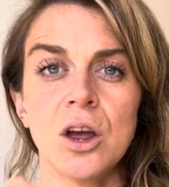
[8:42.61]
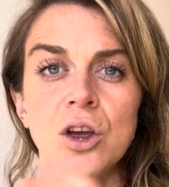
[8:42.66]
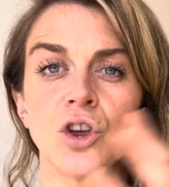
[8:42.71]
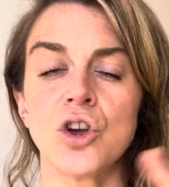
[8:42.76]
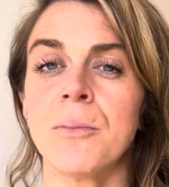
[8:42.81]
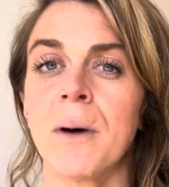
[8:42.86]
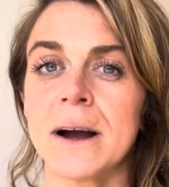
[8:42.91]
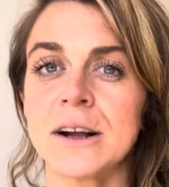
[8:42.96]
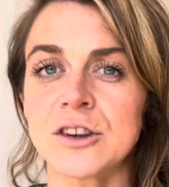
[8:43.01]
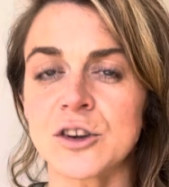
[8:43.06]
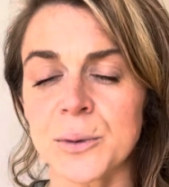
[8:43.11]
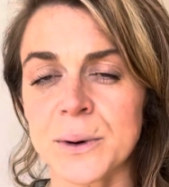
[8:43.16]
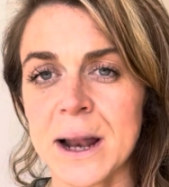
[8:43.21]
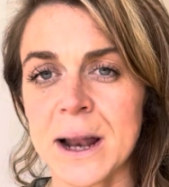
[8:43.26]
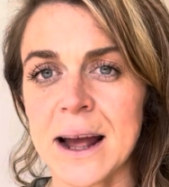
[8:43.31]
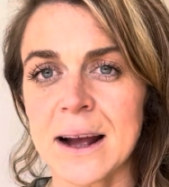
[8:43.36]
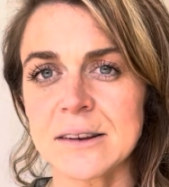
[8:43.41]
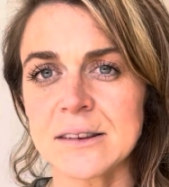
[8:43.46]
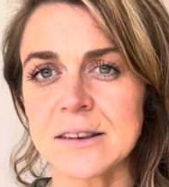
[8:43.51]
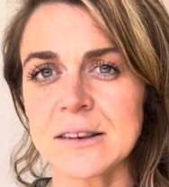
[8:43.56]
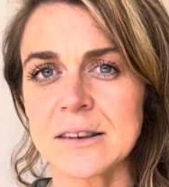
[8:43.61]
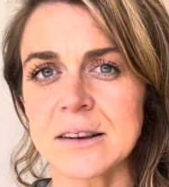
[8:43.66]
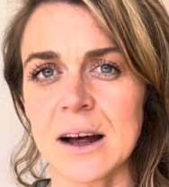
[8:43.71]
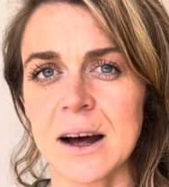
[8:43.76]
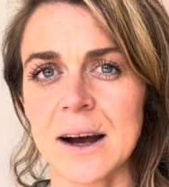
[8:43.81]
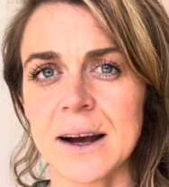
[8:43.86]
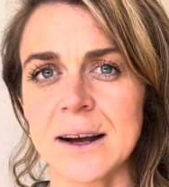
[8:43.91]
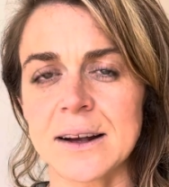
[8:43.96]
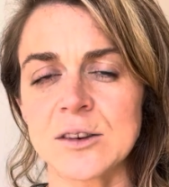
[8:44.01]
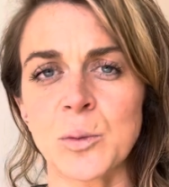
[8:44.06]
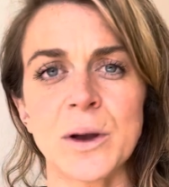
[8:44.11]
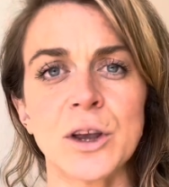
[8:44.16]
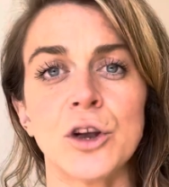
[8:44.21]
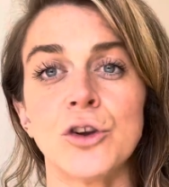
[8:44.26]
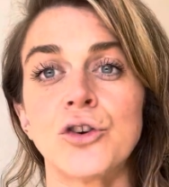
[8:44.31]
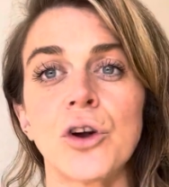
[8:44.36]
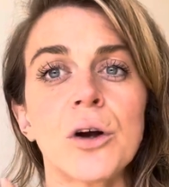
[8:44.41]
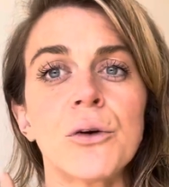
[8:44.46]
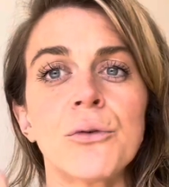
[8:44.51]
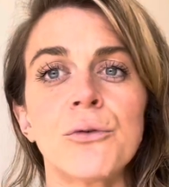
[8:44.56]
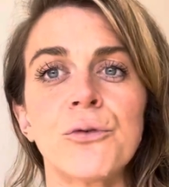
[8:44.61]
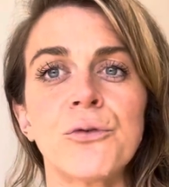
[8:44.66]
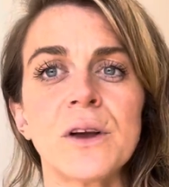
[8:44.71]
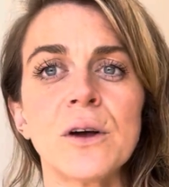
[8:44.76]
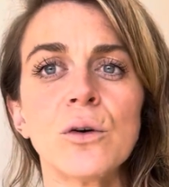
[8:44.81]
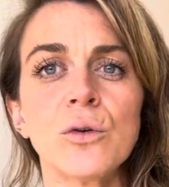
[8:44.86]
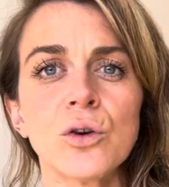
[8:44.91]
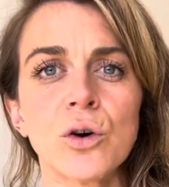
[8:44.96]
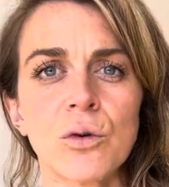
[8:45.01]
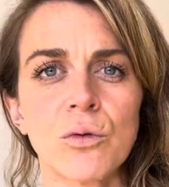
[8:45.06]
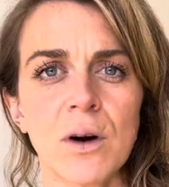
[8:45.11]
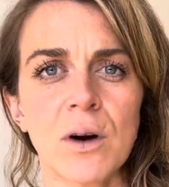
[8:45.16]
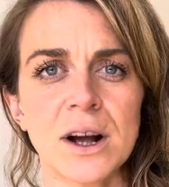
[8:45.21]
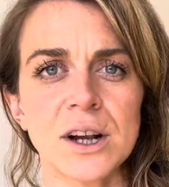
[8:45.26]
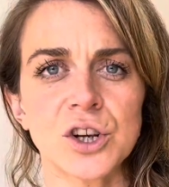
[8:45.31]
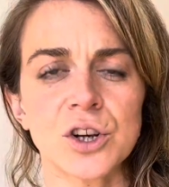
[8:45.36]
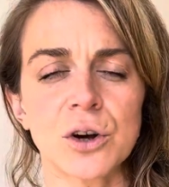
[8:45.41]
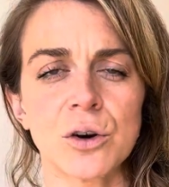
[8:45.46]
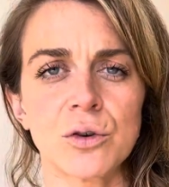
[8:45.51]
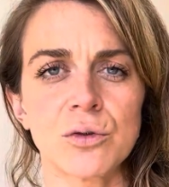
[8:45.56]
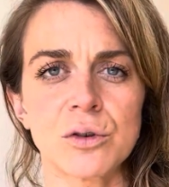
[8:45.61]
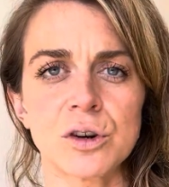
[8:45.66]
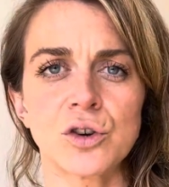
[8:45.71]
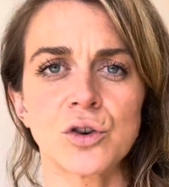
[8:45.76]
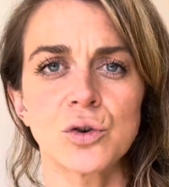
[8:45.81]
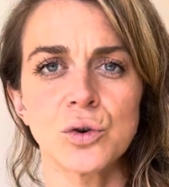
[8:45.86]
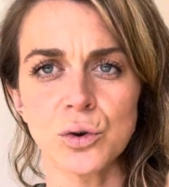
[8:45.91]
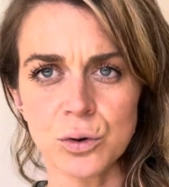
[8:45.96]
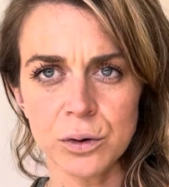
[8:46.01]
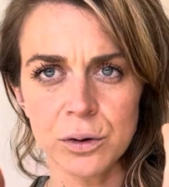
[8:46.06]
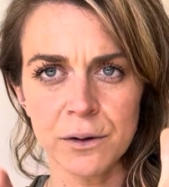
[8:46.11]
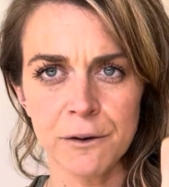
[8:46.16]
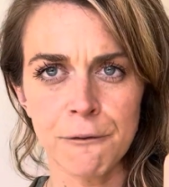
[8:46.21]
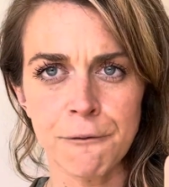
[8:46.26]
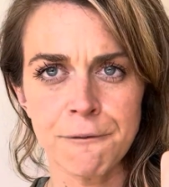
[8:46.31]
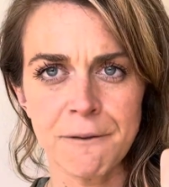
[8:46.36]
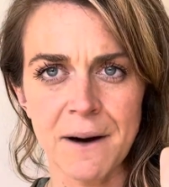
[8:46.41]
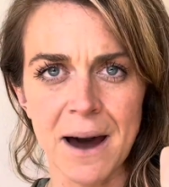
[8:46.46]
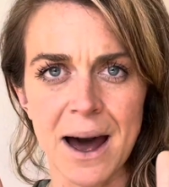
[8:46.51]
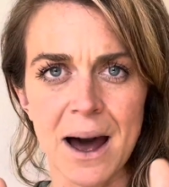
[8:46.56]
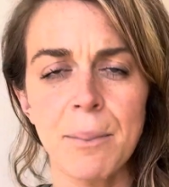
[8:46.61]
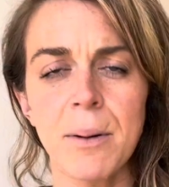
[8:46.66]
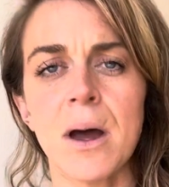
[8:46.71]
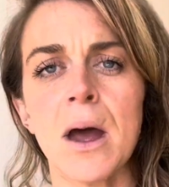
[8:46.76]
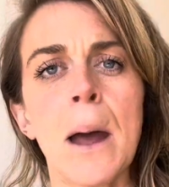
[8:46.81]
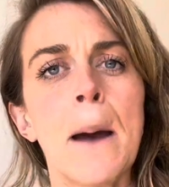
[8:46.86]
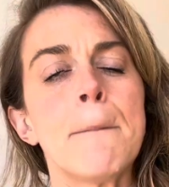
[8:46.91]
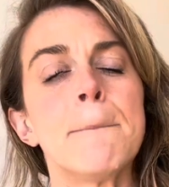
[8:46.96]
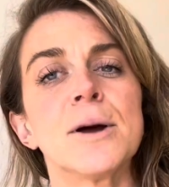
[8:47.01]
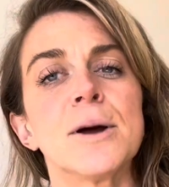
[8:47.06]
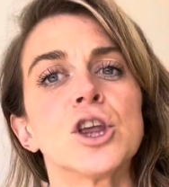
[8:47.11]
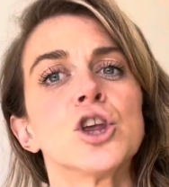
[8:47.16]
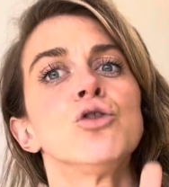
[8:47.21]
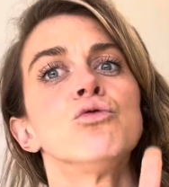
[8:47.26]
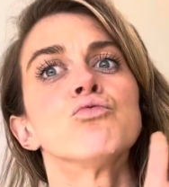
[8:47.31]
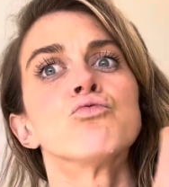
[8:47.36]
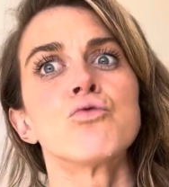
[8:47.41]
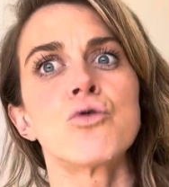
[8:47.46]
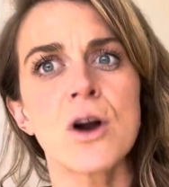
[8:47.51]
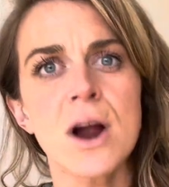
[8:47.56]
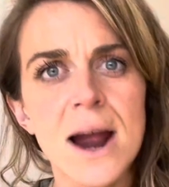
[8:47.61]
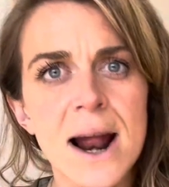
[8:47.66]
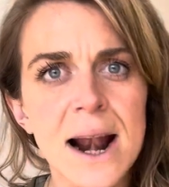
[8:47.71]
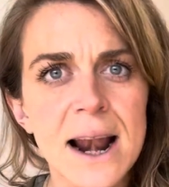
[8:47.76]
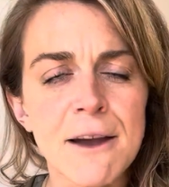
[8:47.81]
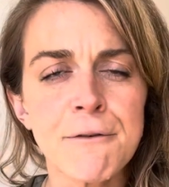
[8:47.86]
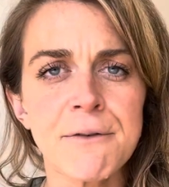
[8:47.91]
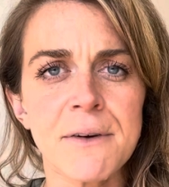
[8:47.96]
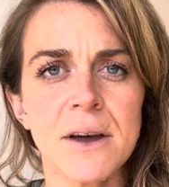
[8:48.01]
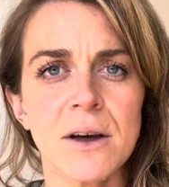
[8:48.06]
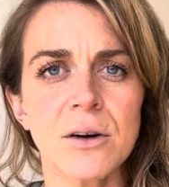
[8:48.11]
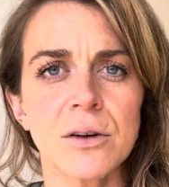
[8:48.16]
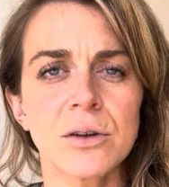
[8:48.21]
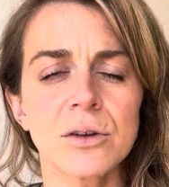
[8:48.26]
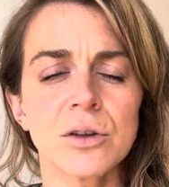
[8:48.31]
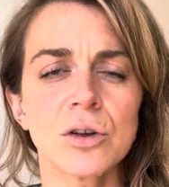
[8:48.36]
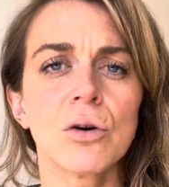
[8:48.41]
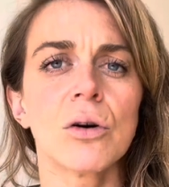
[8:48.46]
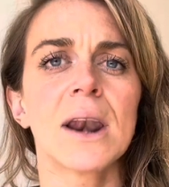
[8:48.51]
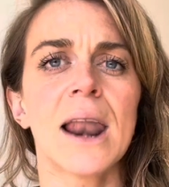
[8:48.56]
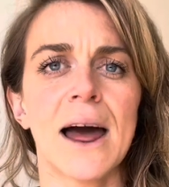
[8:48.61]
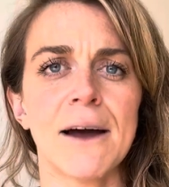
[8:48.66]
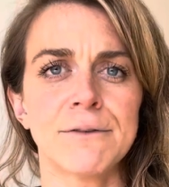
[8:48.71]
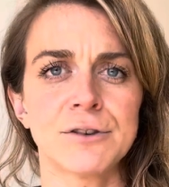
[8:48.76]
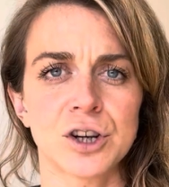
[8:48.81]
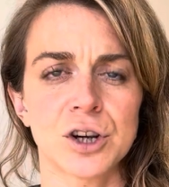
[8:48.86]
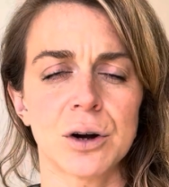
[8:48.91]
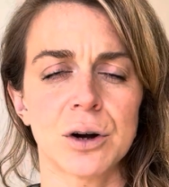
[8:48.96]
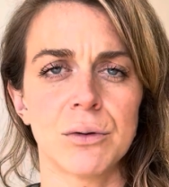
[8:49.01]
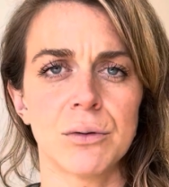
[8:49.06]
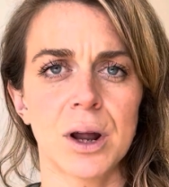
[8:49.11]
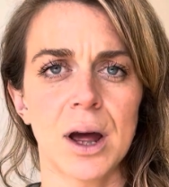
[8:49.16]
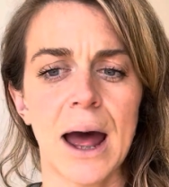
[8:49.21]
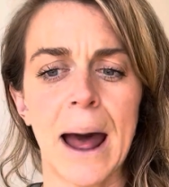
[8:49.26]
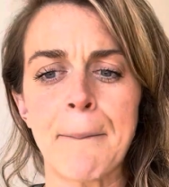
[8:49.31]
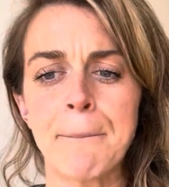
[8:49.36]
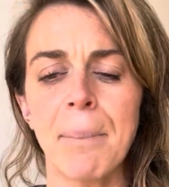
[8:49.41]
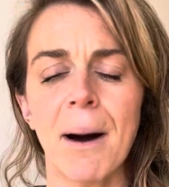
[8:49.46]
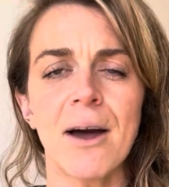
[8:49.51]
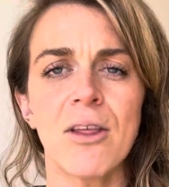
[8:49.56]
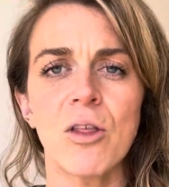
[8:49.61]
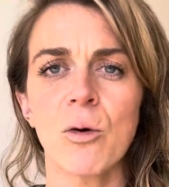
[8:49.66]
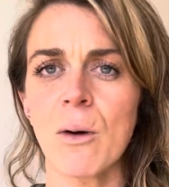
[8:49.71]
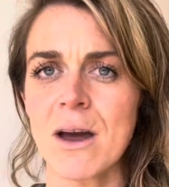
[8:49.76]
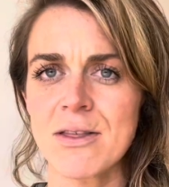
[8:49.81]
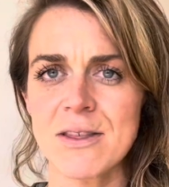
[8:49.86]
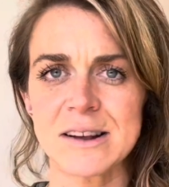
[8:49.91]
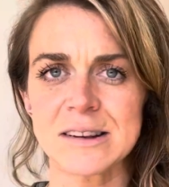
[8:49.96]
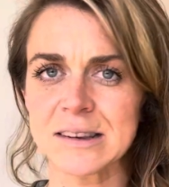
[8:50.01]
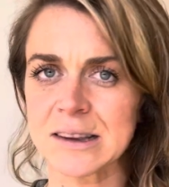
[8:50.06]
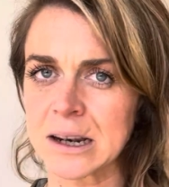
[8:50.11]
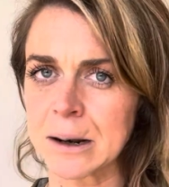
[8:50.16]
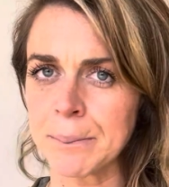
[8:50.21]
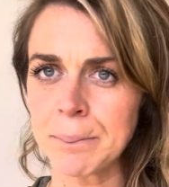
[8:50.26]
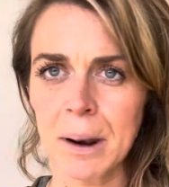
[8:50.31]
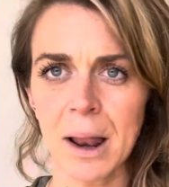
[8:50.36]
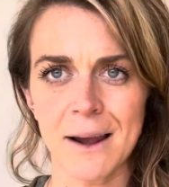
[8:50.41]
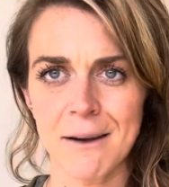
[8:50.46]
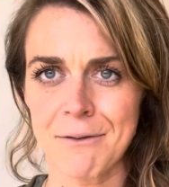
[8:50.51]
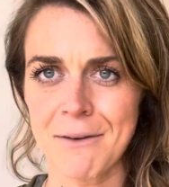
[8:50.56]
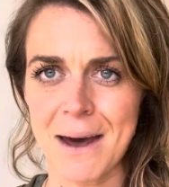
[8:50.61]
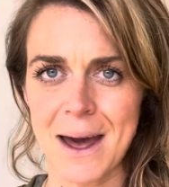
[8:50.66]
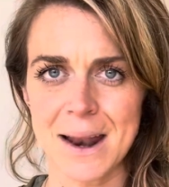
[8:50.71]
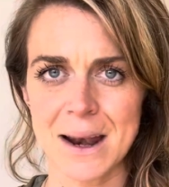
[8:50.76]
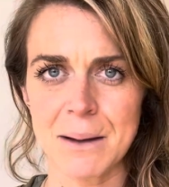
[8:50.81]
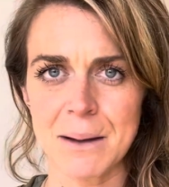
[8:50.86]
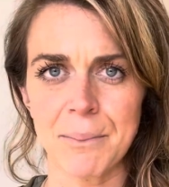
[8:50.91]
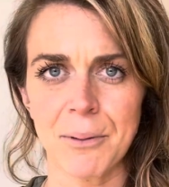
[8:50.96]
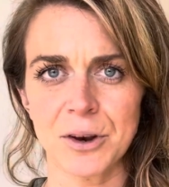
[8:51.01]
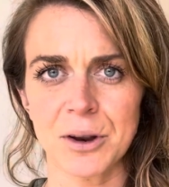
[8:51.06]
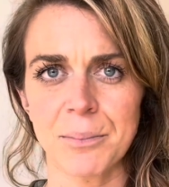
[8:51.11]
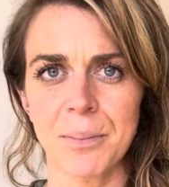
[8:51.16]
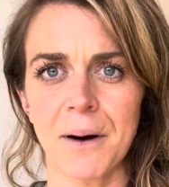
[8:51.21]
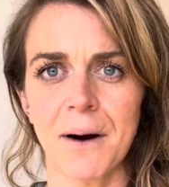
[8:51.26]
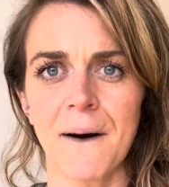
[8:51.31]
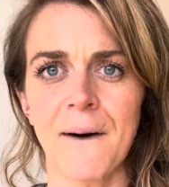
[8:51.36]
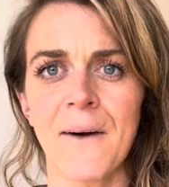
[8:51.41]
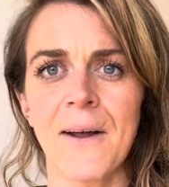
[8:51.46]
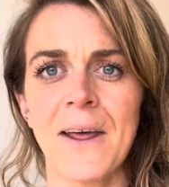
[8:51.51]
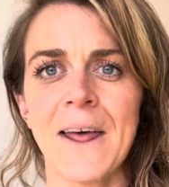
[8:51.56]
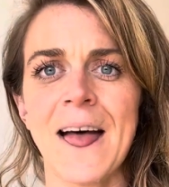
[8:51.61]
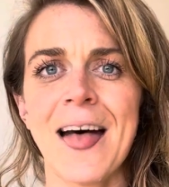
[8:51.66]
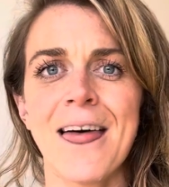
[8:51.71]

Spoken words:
You might do an exercise where you don't feel your right shoulder at all, fab, but you really feel your left shoulder. And by the way, this can apply for any body part.